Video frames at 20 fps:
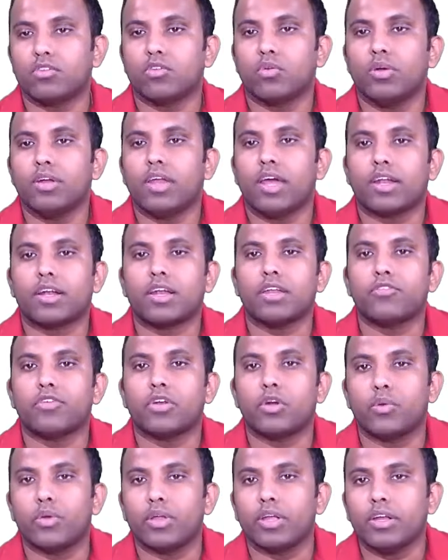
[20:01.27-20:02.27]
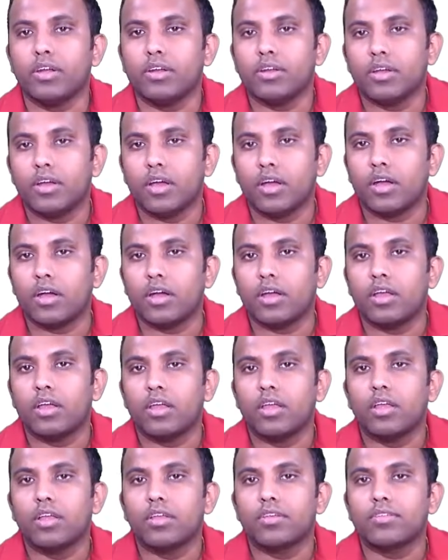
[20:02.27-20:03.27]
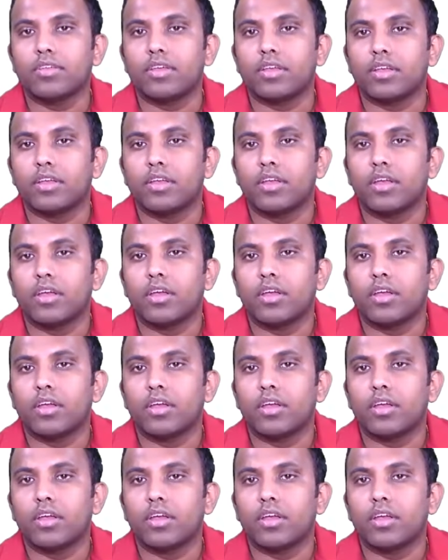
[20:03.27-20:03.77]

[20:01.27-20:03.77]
let's do it directly if you're doing it. See,